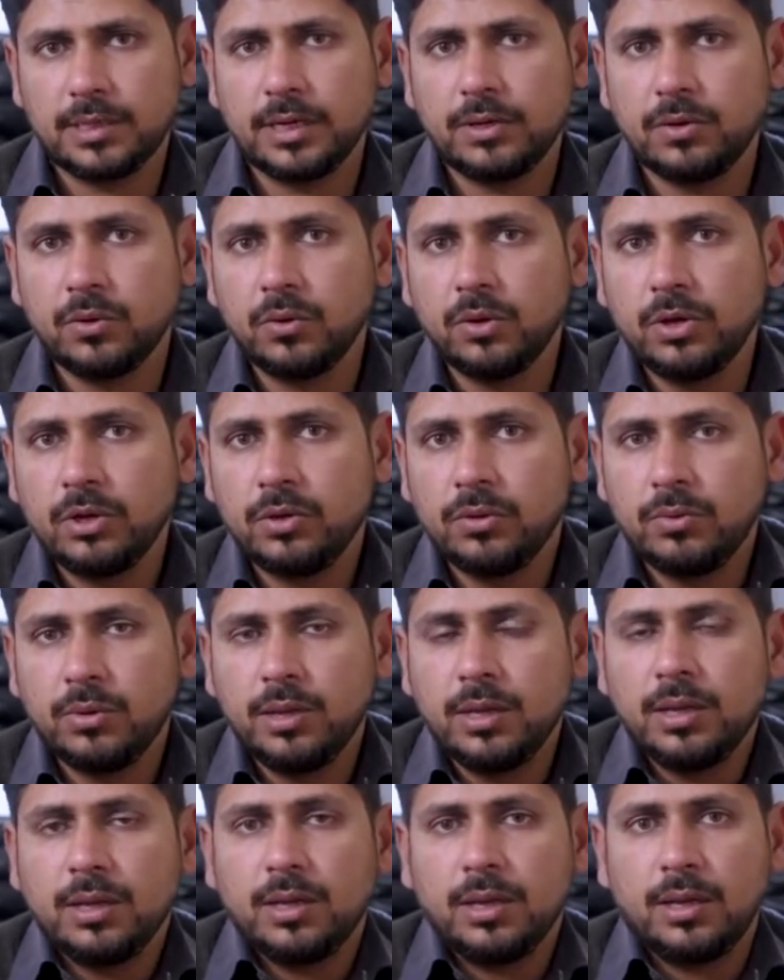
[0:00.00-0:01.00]
I told you
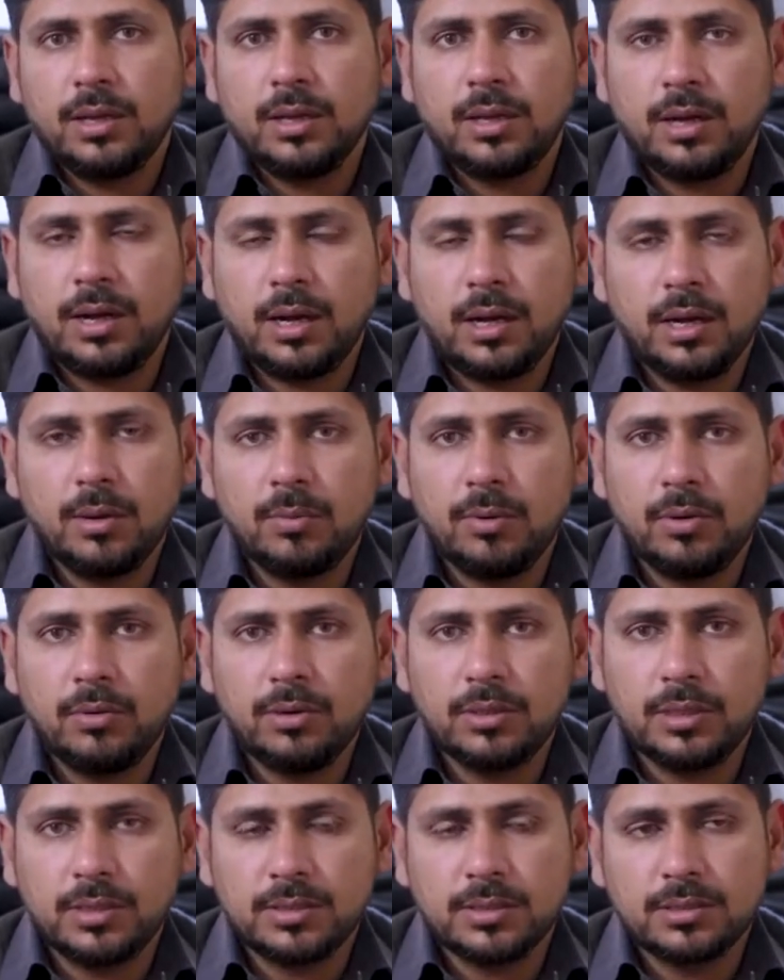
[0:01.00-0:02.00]
all
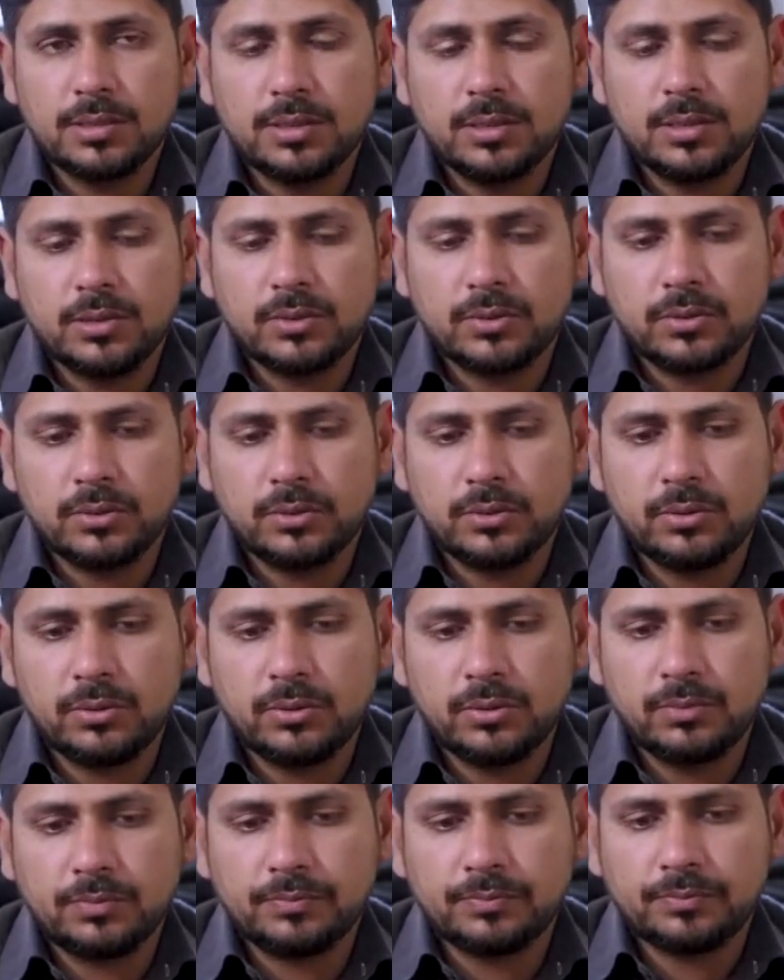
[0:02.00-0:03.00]
about this.
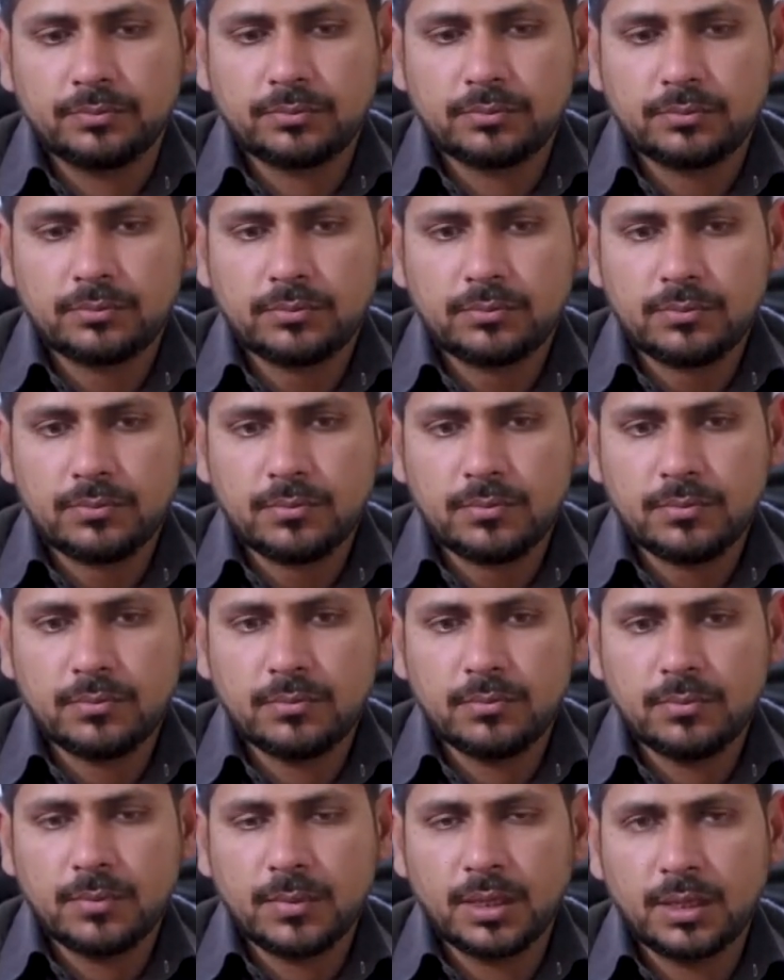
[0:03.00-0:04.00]
So
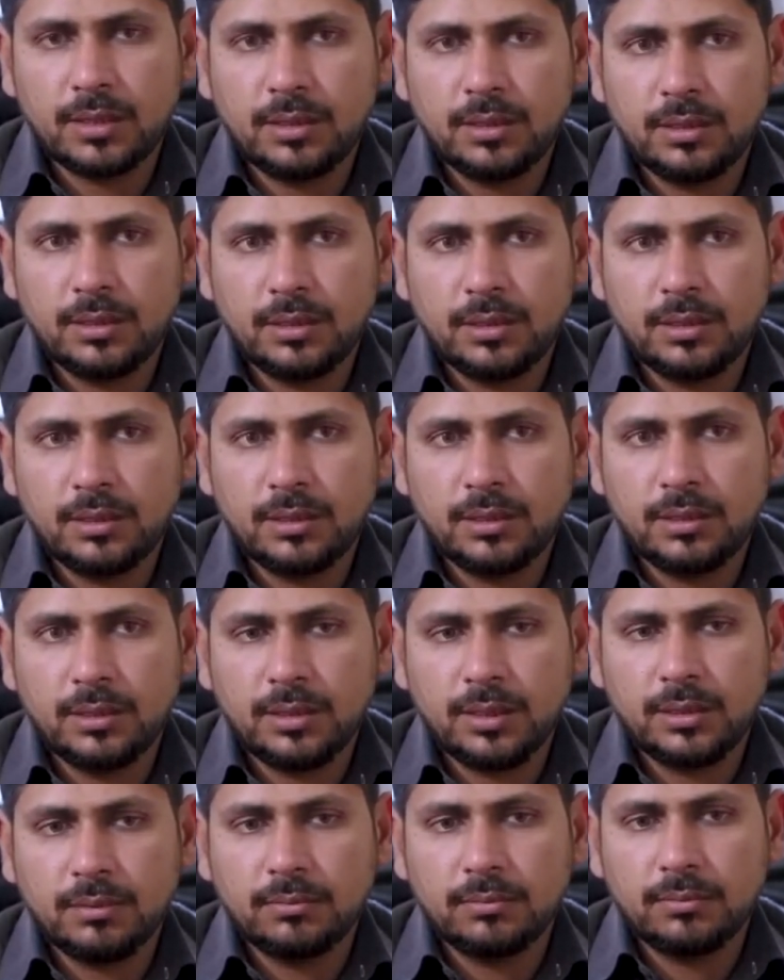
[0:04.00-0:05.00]

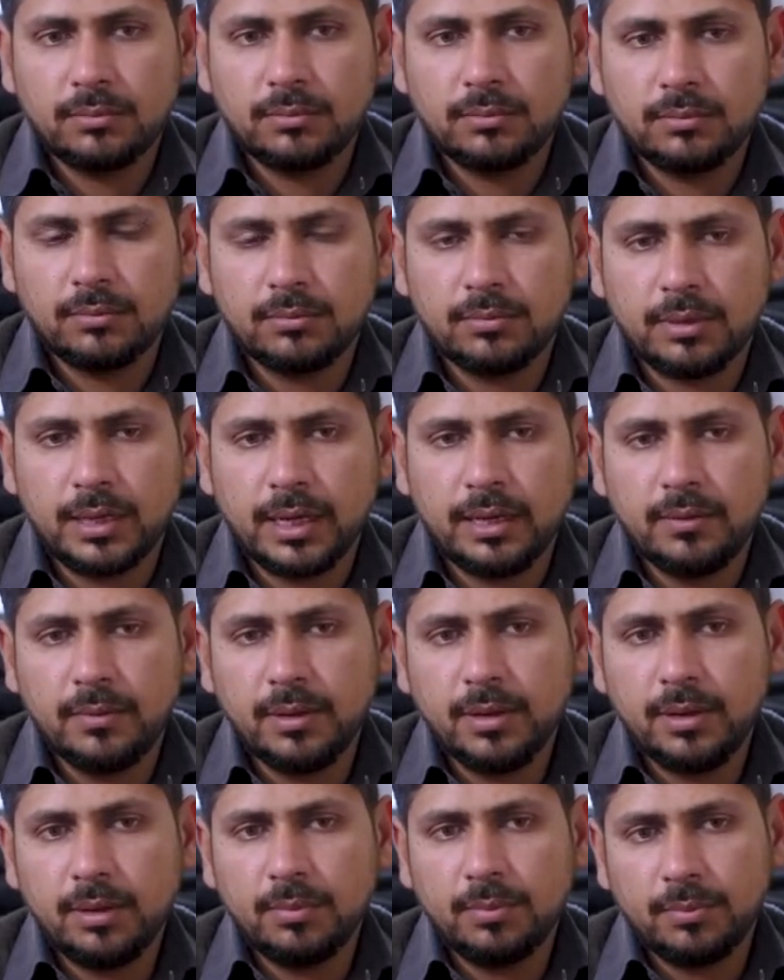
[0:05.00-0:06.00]
I
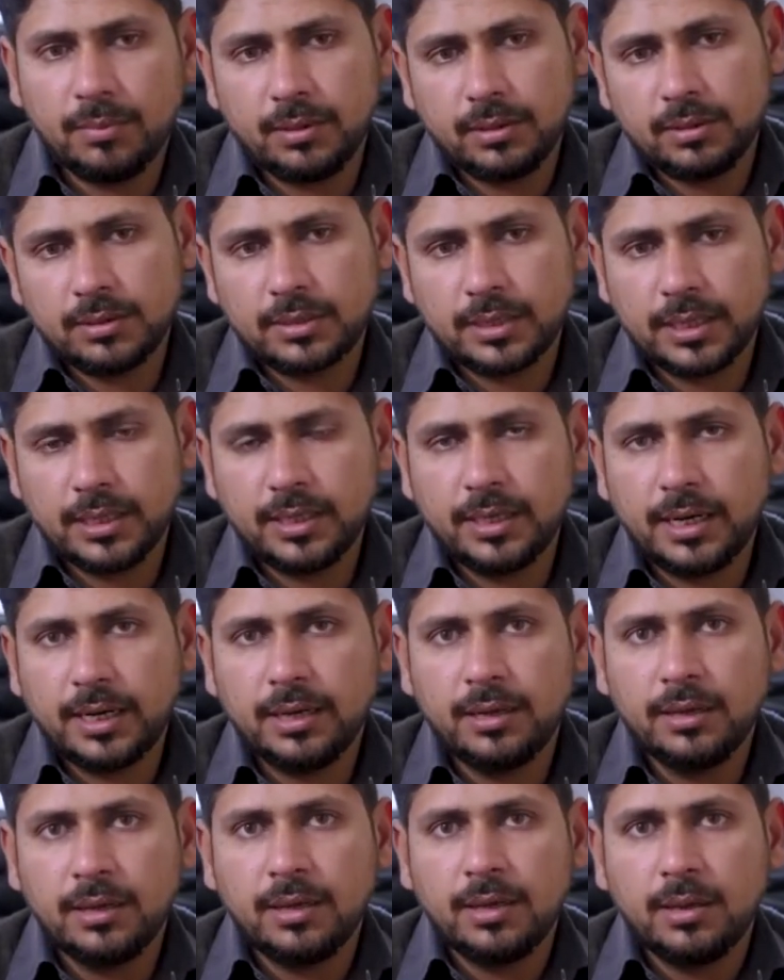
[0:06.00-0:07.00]
will say
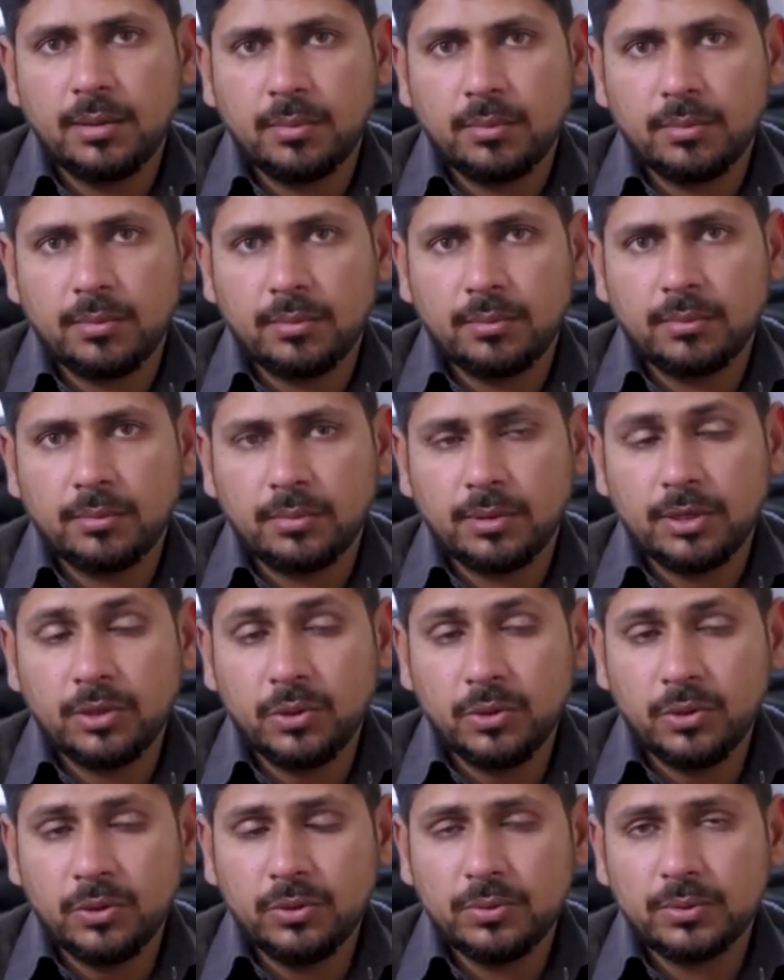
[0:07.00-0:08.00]
that
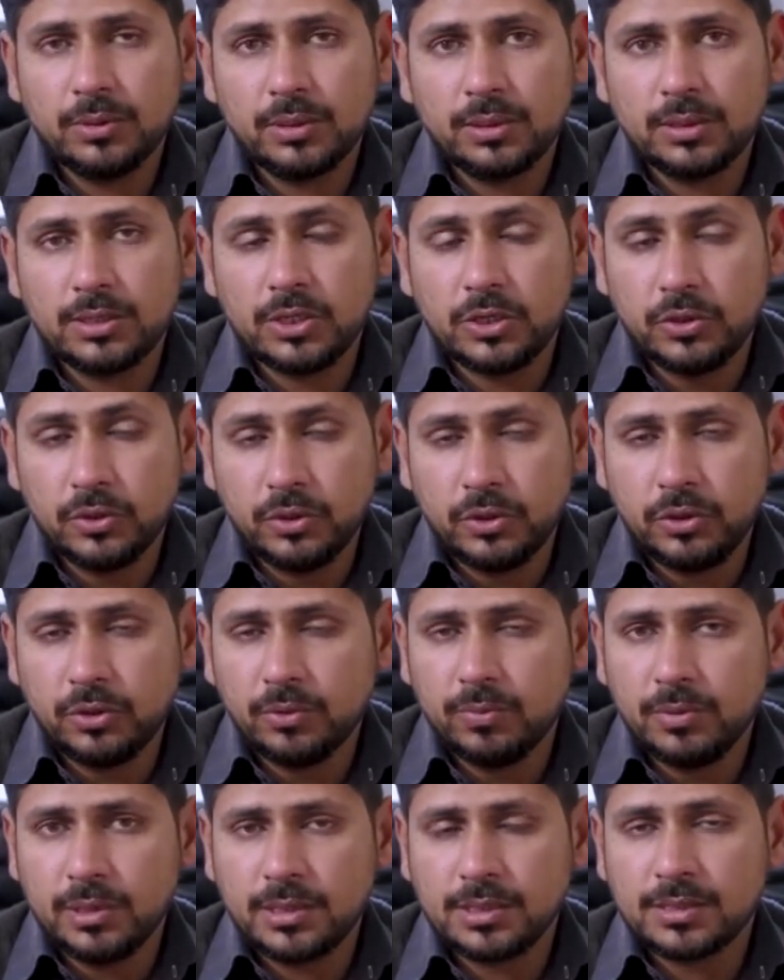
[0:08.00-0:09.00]
new
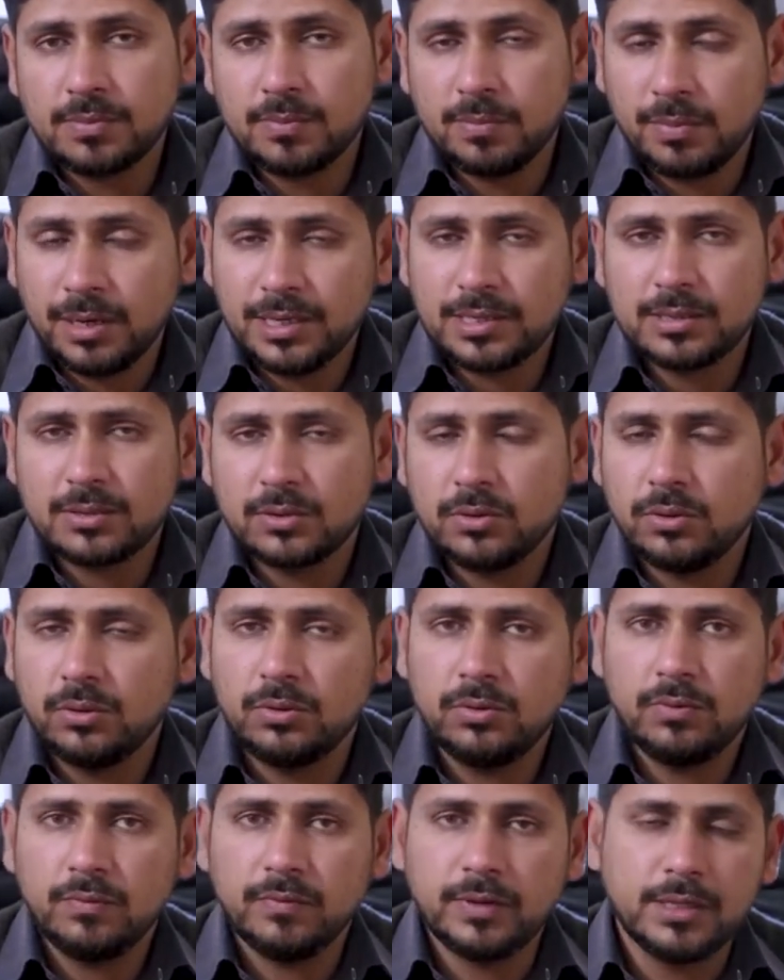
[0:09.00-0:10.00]
YouTubers must
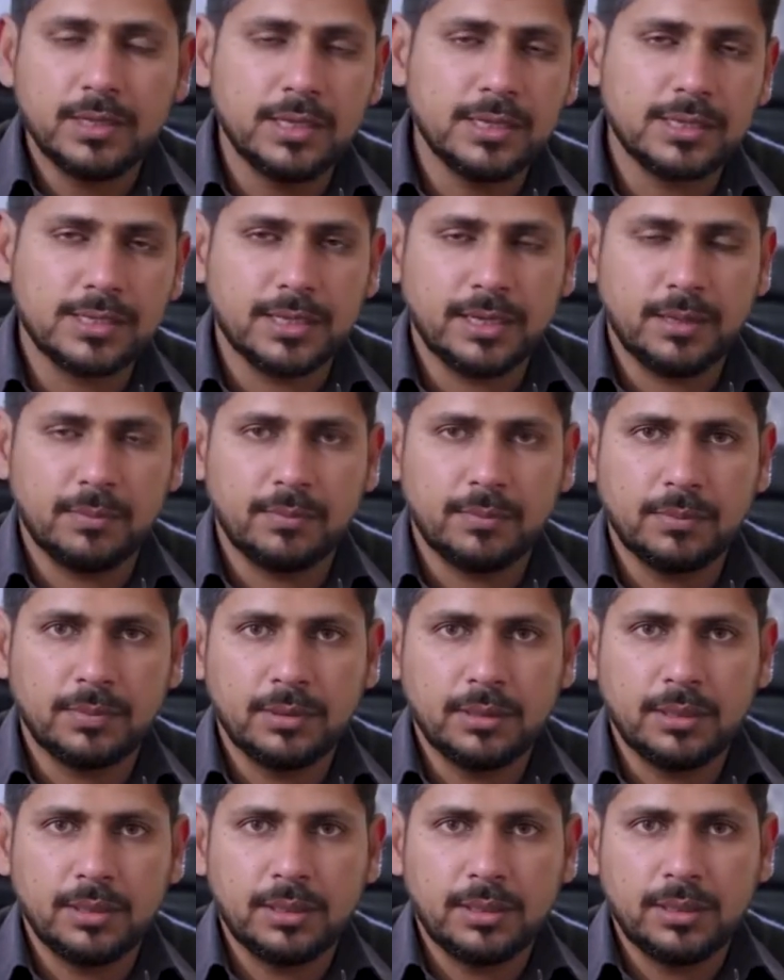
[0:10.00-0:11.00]
go with this app.
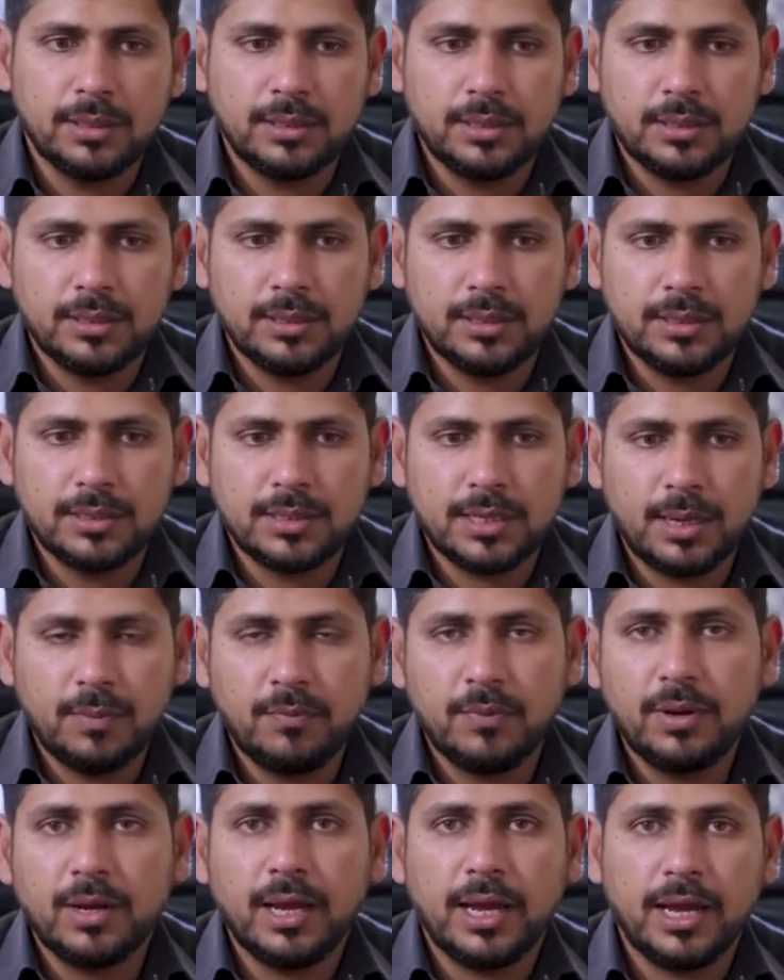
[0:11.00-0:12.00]
This app
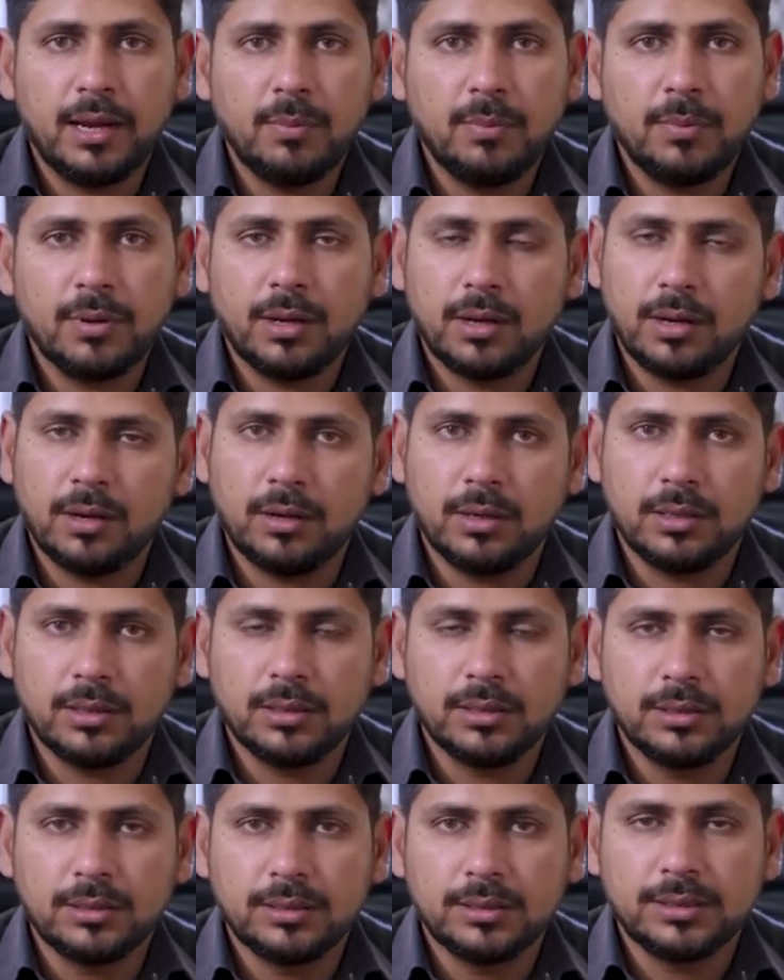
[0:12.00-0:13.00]
will help a lot.
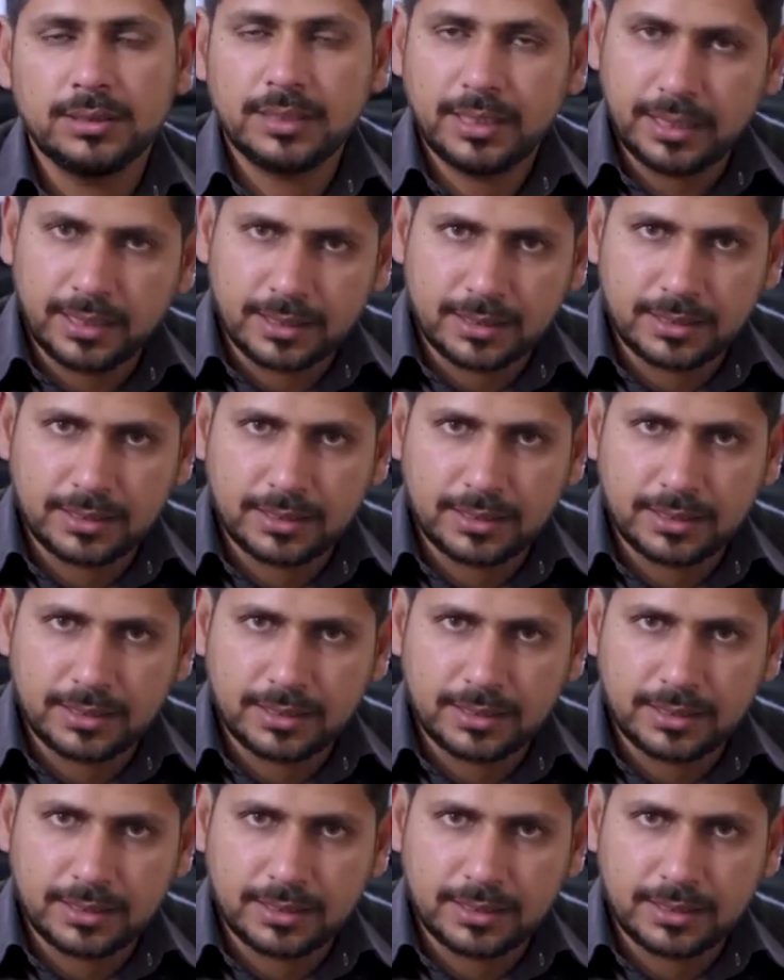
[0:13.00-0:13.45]
Thanks.